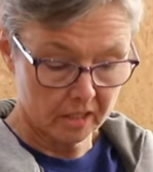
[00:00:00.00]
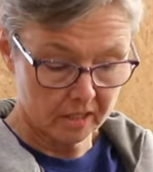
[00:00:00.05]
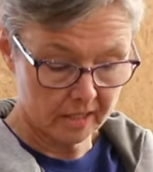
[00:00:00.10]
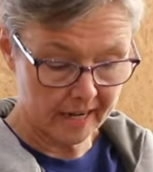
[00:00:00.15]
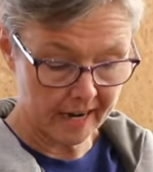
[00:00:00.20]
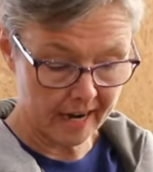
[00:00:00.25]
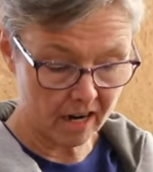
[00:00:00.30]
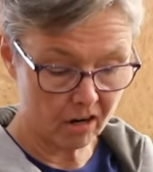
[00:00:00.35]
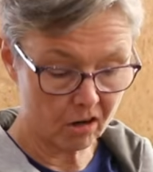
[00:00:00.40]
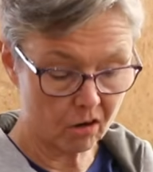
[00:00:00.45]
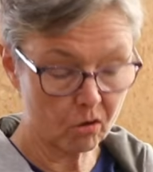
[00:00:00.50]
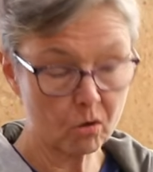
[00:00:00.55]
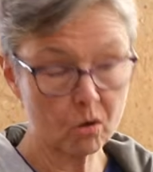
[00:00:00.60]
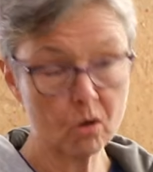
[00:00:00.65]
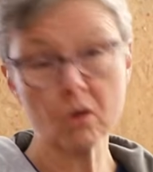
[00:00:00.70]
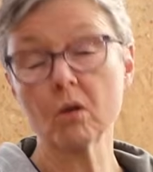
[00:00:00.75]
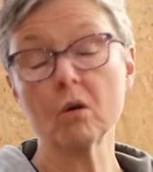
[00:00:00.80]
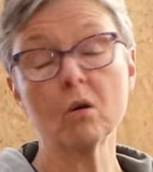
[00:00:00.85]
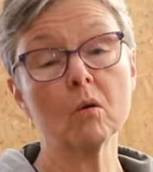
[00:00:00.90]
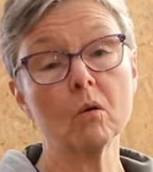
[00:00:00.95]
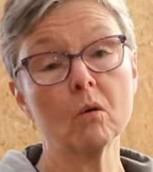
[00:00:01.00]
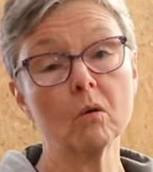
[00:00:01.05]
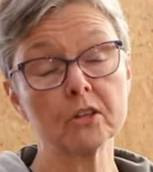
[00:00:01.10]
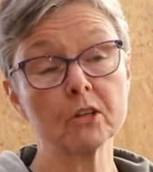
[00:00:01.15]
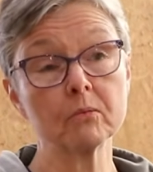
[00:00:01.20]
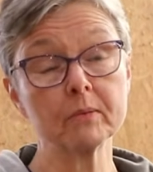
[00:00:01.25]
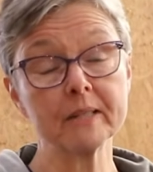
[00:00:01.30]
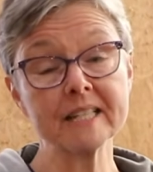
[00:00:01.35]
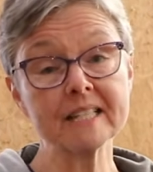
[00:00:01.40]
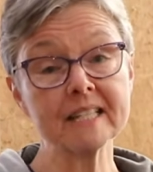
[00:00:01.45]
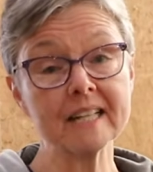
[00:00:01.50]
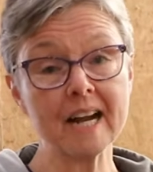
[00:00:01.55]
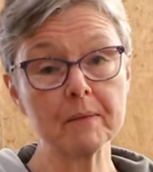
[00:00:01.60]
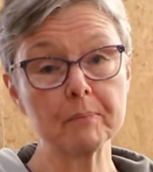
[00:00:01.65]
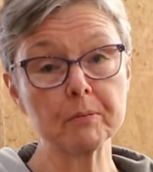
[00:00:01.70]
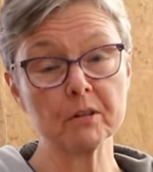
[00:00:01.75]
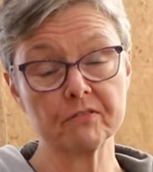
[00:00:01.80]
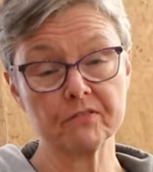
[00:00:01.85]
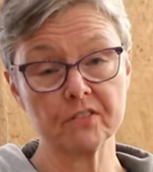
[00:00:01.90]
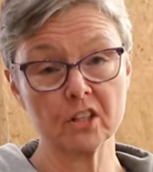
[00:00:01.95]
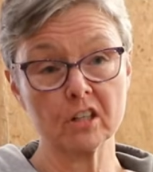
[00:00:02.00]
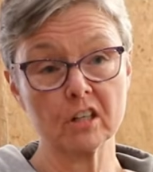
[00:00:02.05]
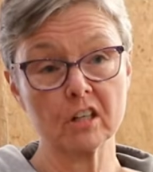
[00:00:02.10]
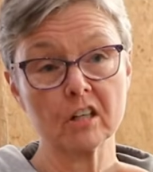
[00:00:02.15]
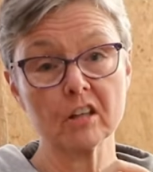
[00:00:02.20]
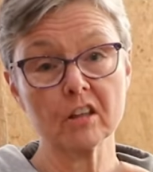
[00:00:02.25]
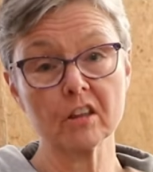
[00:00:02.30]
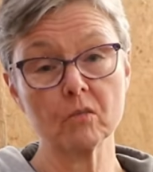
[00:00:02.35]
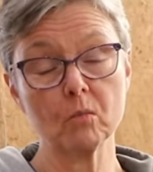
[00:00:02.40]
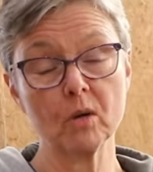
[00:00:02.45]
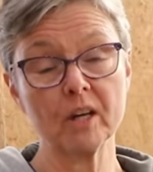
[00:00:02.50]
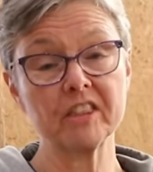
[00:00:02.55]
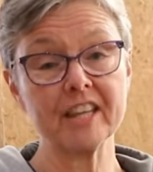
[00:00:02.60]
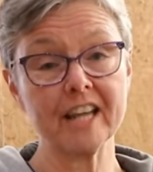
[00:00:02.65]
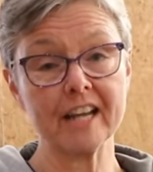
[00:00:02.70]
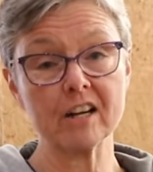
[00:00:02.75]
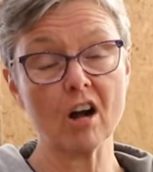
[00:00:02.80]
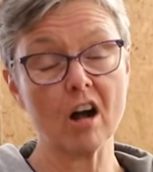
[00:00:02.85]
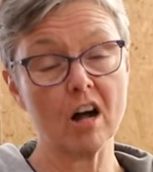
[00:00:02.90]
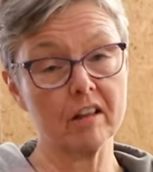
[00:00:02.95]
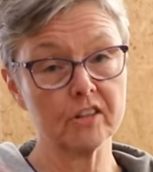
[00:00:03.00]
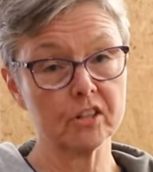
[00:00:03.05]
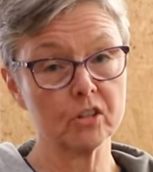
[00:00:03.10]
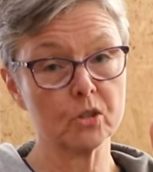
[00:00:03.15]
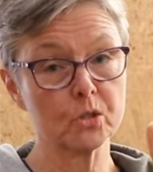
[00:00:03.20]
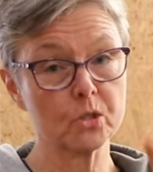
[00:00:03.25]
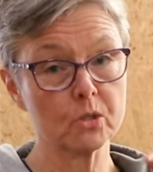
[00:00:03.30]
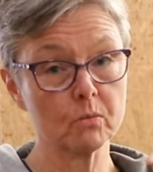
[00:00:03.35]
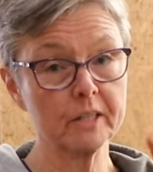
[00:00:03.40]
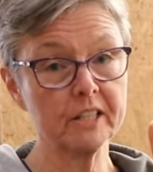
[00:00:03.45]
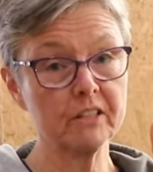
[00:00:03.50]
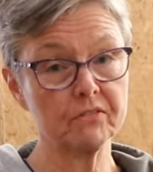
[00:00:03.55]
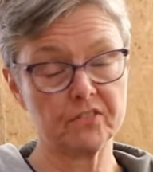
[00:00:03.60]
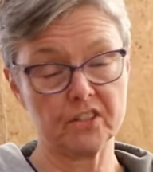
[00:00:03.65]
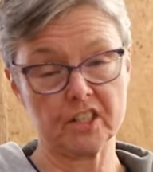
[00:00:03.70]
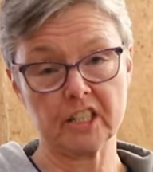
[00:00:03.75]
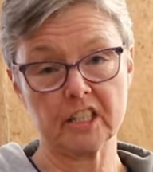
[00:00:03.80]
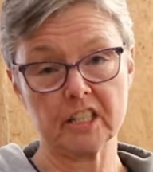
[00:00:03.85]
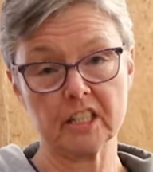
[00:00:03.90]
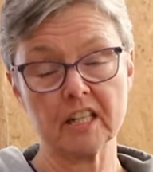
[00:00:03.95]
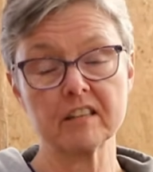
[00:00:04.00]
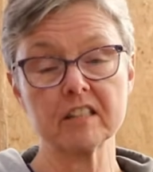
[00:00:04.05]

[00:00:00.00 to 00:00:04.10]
Now, the reason I prefer what they call their sweet feed,